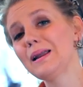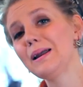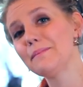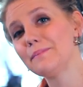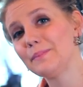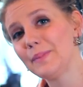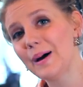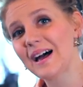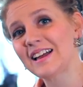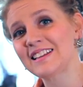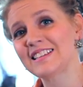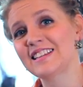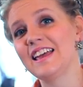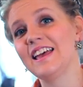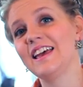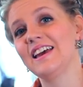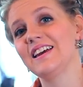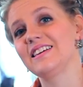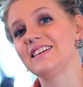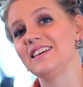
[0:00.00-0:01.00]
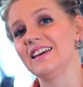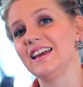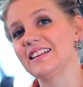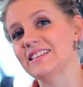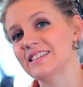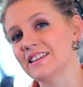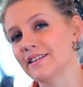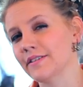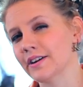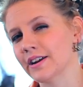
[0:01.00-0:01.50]
but
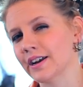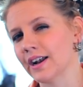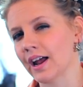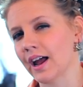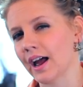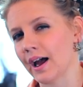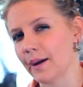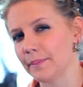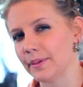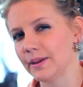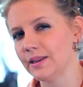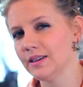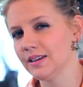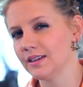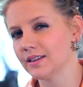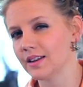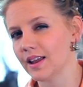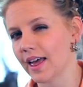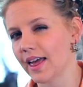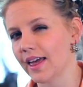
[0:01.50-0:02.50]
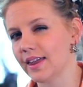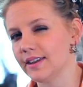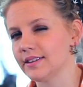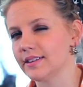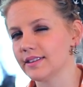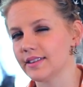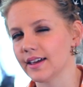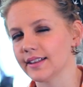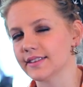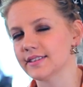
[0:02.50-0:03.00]
it's never gonna happen and
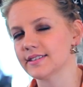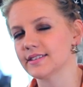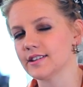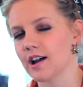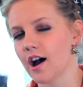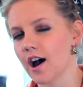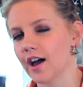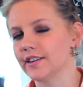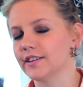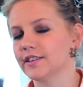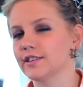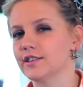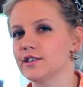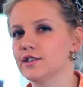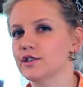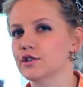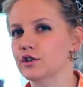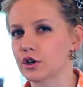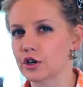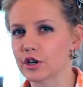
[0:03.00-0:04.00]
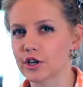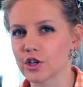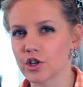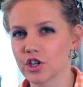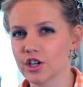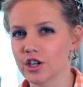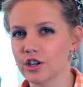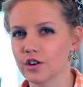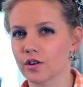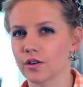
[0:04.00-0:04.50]
that's not
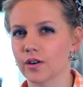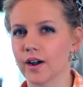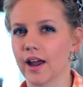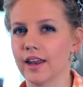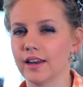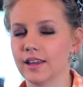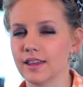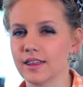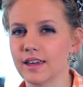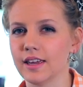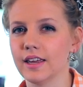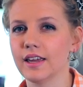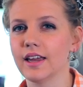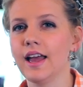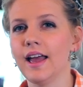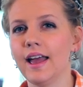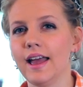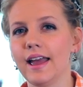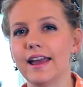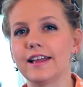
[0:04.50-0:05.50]
discouraging or anything.